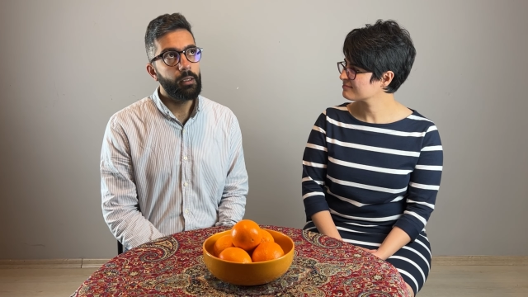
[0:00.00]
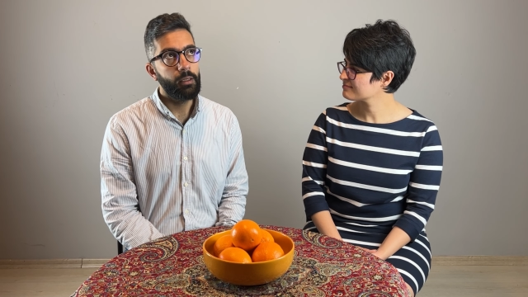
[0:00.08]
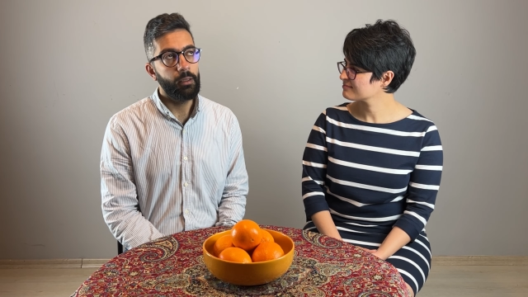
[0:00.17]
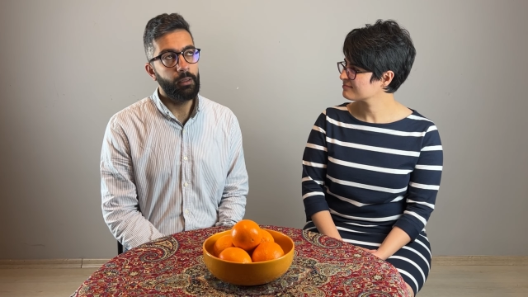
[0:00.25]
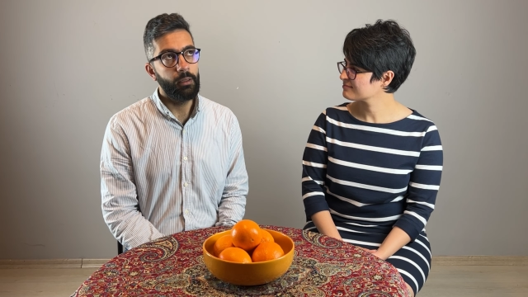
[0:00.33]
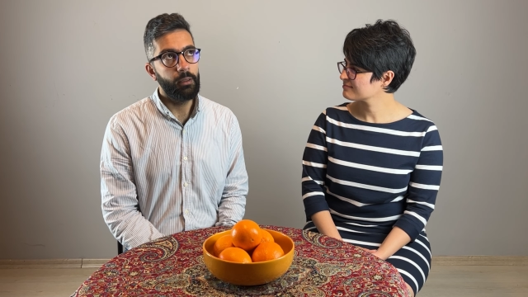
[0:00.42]

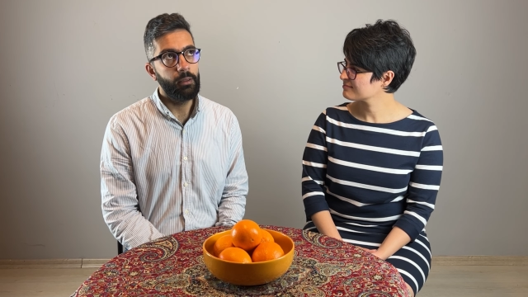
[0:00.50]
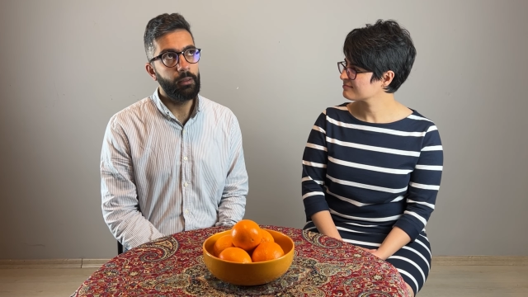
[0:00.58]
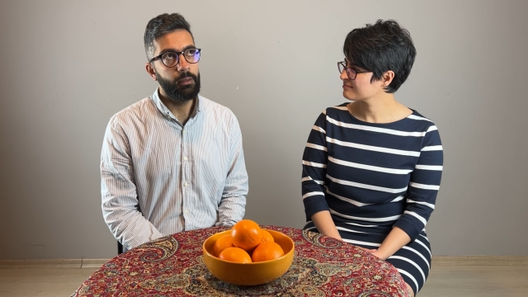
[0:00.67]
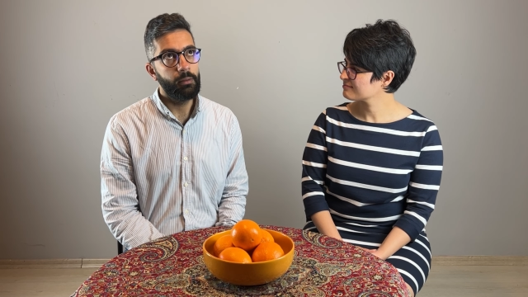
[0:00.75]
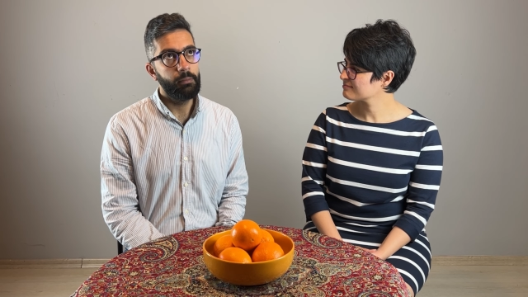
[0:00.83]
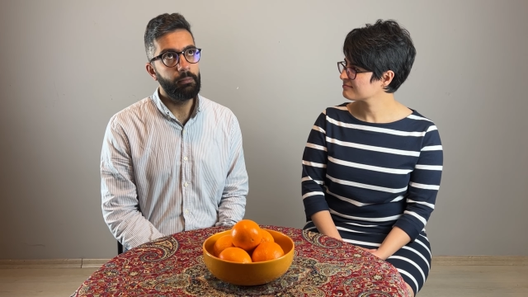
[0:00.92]

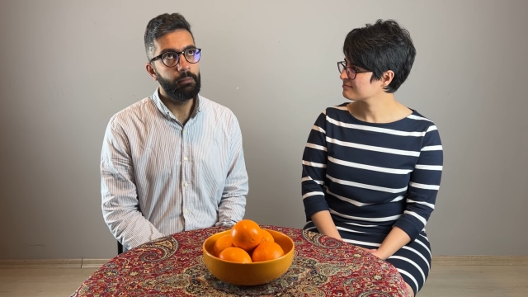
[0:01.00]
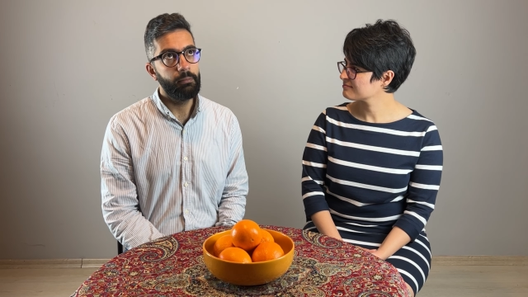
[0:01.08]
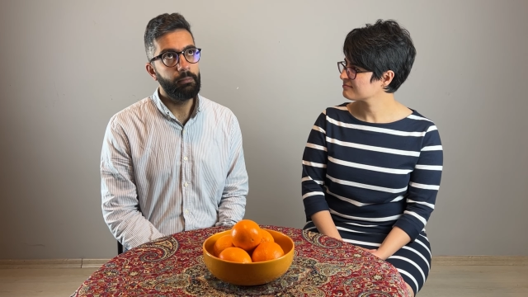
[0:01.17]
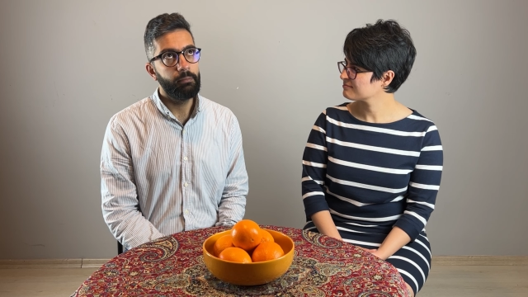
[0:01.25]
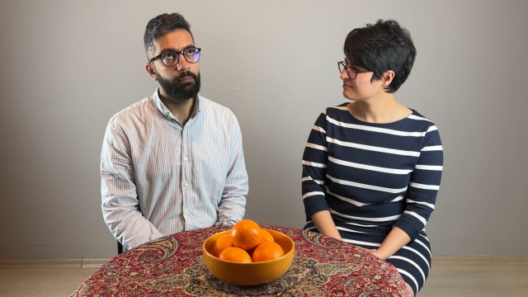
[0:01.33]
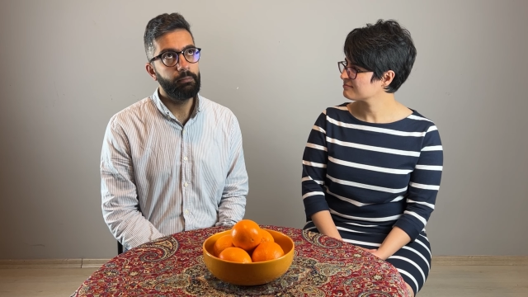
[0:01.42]
Speaker 1: uh,
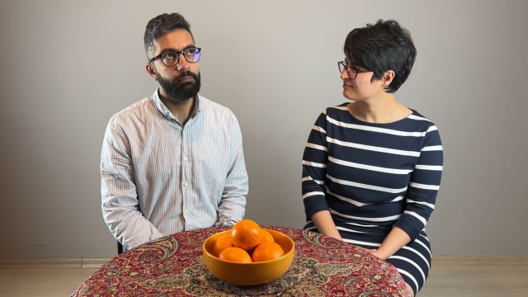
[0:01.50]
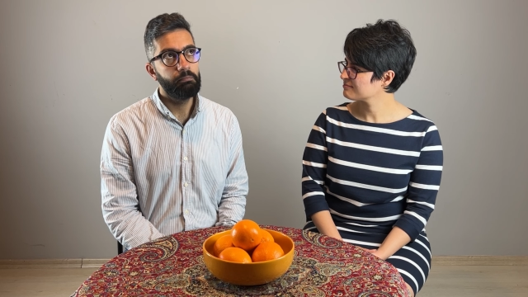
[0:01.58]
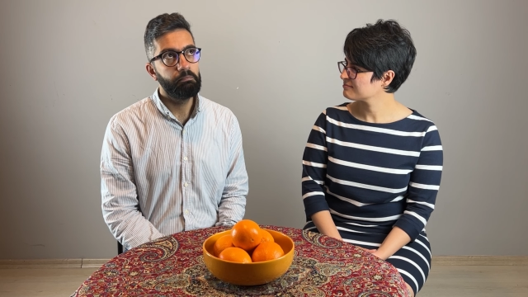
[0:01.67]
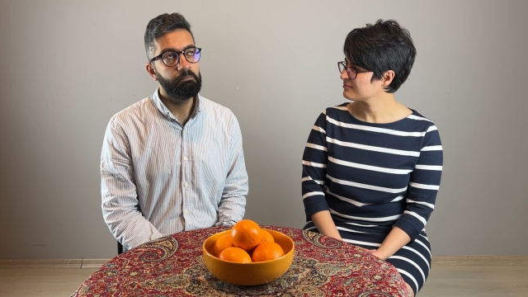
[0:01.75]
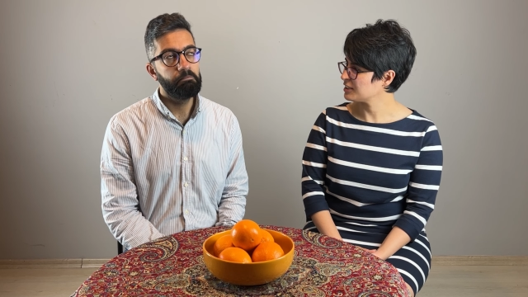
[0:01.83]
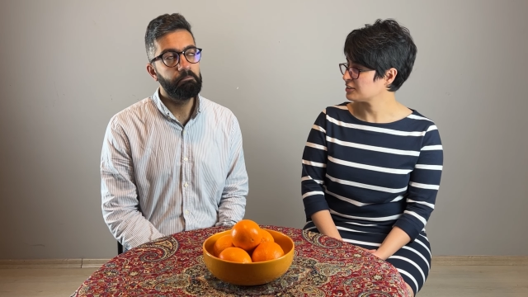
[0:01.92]

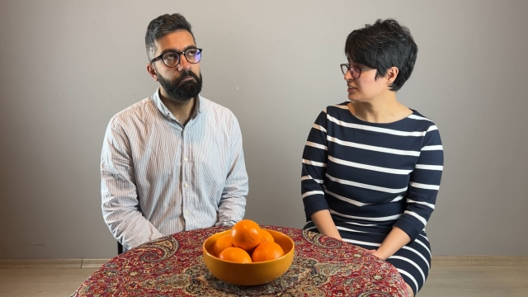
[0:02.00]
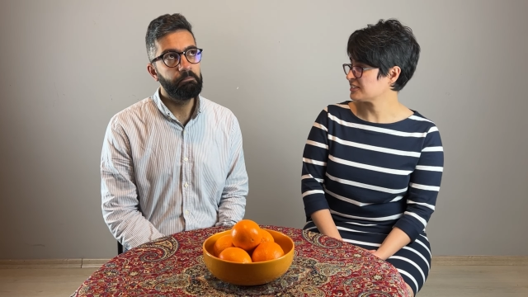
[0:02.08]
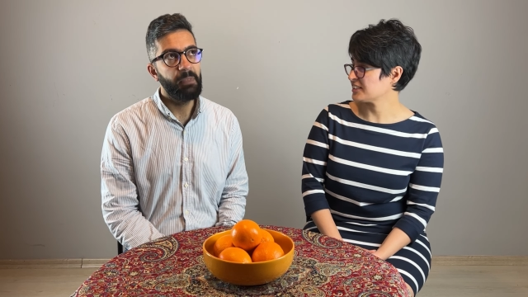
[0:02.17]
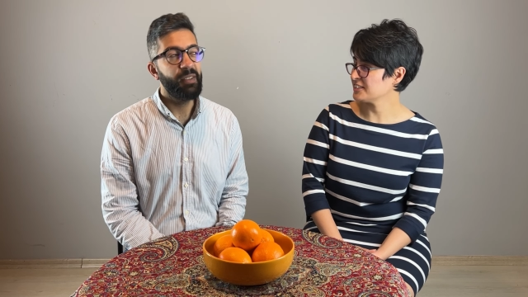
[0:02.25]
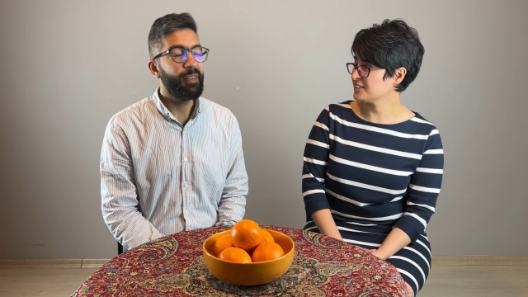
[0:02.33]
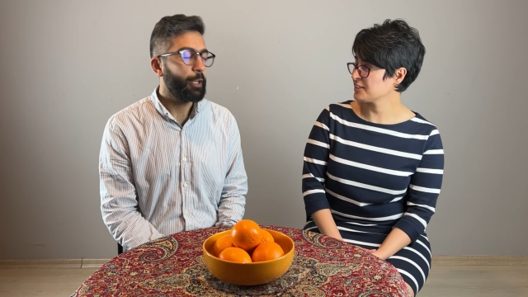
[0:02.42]

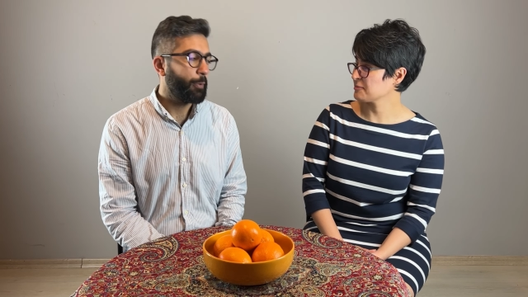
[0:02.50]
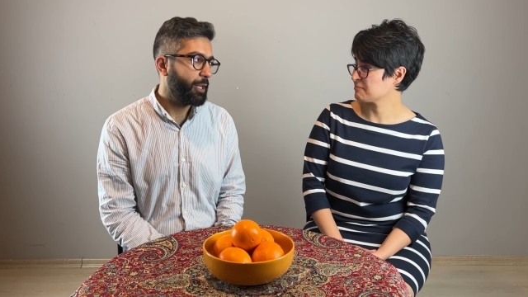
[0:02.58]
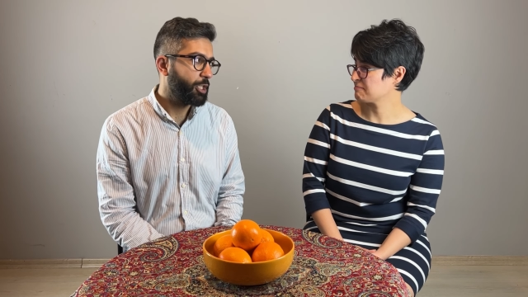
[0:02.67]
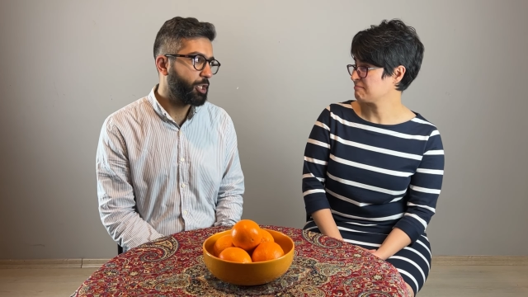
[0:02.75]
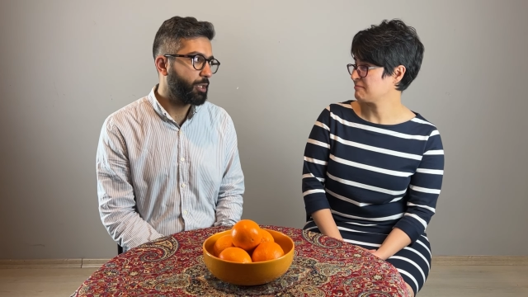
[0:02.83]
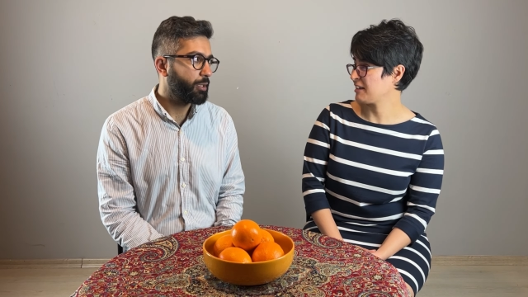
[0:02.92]

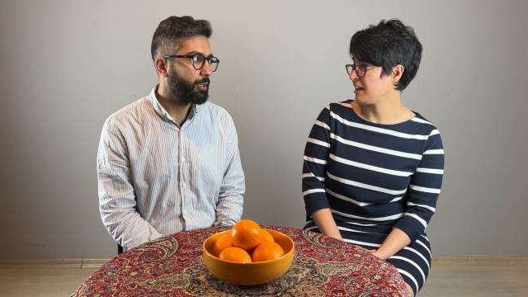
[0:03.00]
evaluation.